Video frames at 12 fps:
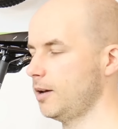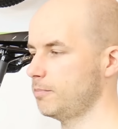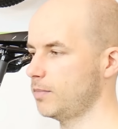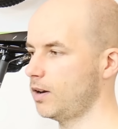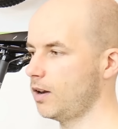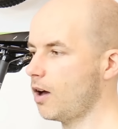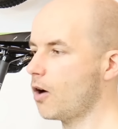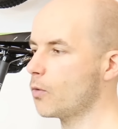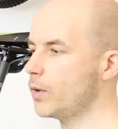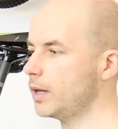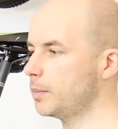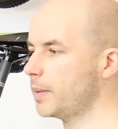
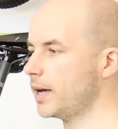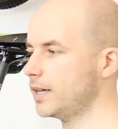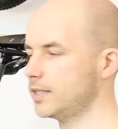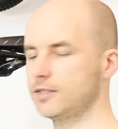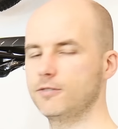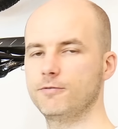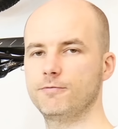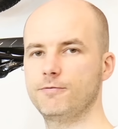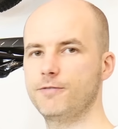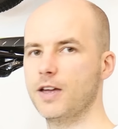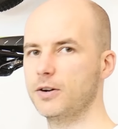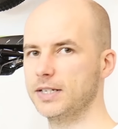long wheelbase,
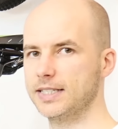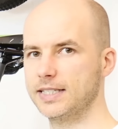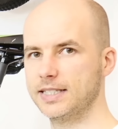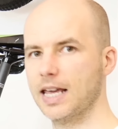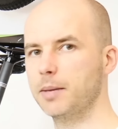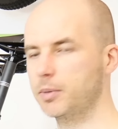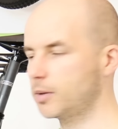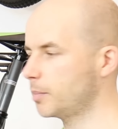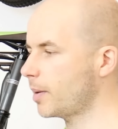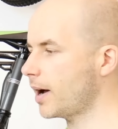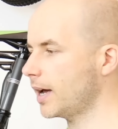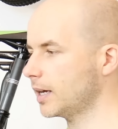very stable
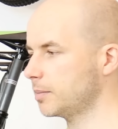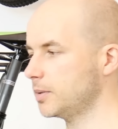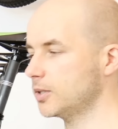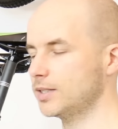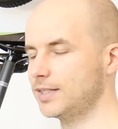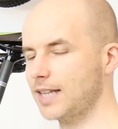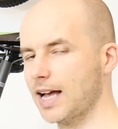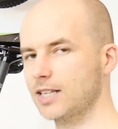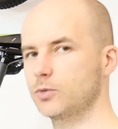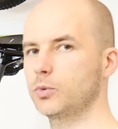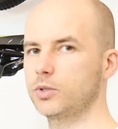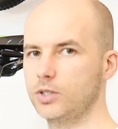bike, because
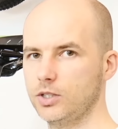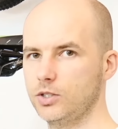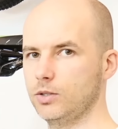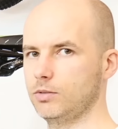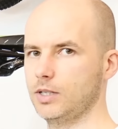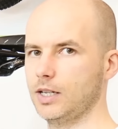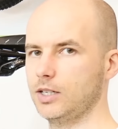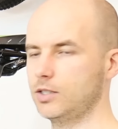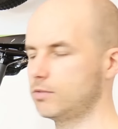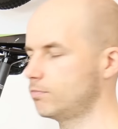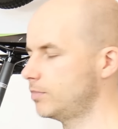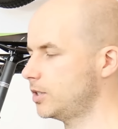that's what they do. They
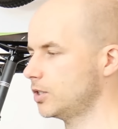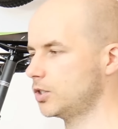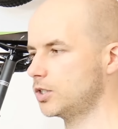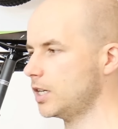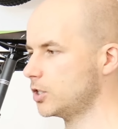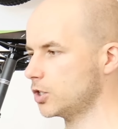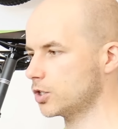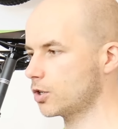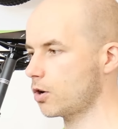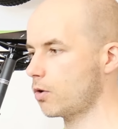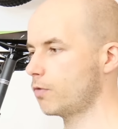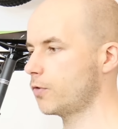just
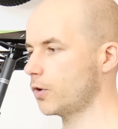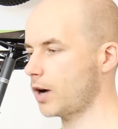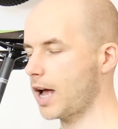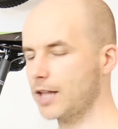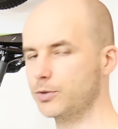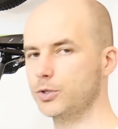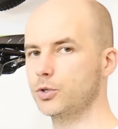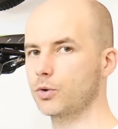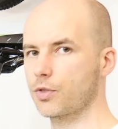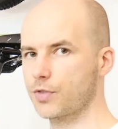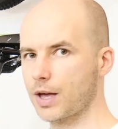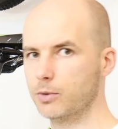go for hundreds
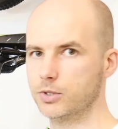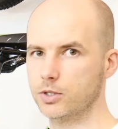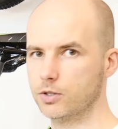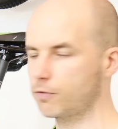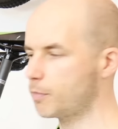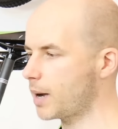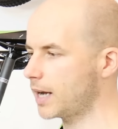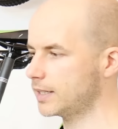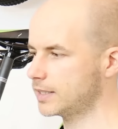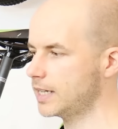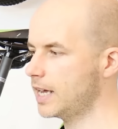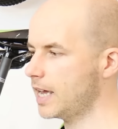or thousands of
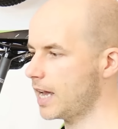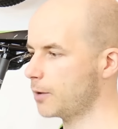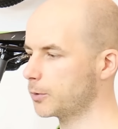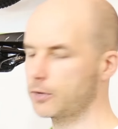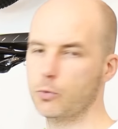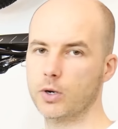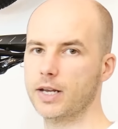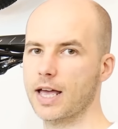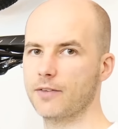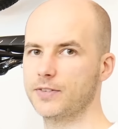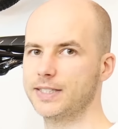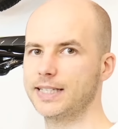miles and want to
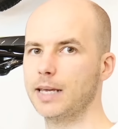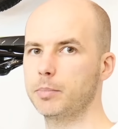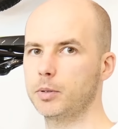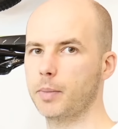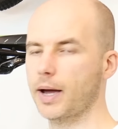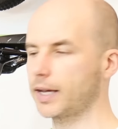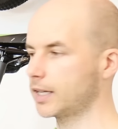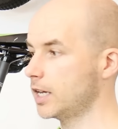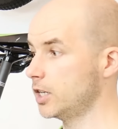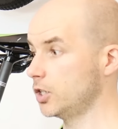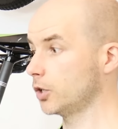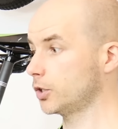have stable bike,
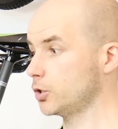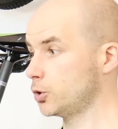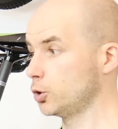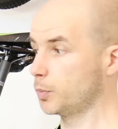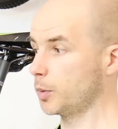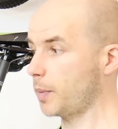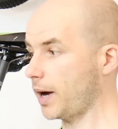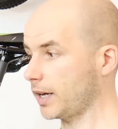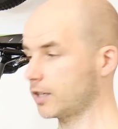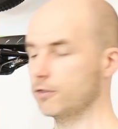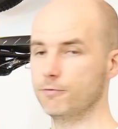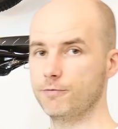not super
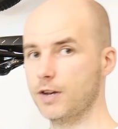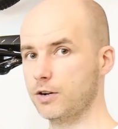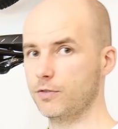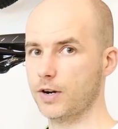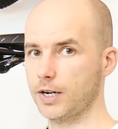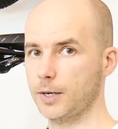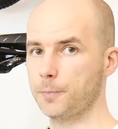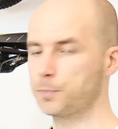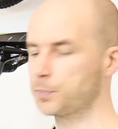bike, very